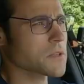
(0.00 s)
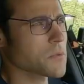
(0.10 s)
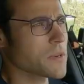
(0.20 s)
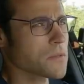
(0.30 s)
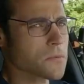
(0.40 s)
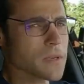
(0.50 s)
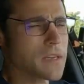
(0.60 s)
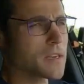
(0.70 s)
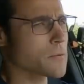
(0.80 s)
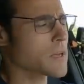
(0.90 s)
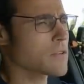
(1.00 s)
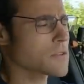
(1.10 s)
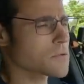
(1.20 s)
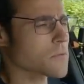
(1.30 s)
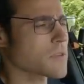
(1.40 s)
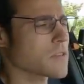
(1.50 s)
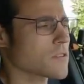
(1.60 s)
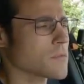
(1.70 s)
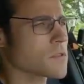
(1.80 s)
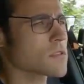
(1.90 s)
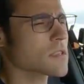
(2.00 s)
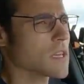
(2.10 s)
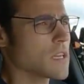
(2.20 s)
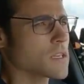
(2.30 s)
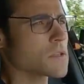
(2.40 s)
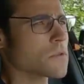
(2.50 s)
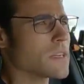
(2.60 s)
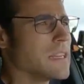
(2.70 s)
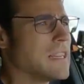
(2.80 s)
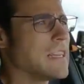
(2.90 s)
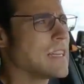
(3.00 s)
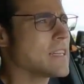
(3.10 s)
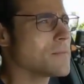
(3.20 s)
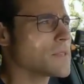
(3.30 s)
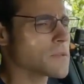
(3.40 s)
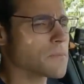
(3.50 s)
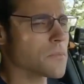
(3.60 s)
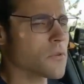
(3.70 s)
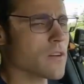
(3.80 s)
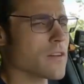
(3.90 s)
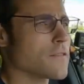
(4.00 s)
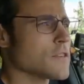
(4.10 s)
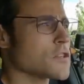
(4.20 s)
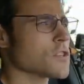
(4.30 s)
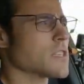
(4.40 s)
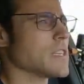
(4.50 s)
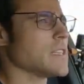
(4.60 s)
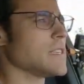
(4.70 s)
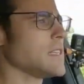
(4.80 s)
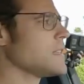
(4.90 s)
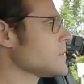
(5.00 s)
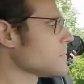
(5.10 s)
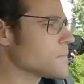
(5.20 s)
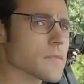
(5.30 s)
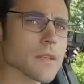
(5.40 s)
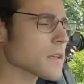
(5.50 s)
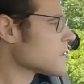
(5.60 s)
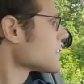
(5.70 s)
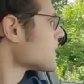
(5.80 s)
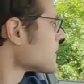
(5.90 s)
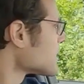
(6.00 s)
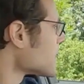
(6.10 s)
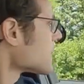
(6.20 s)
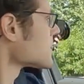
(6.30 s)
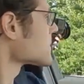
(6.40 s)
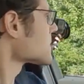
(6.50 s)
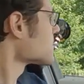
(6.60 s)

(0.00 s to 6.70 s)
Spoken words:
23 kilowatt hours and 100 kilometers, so a little bit more efficient indeed. And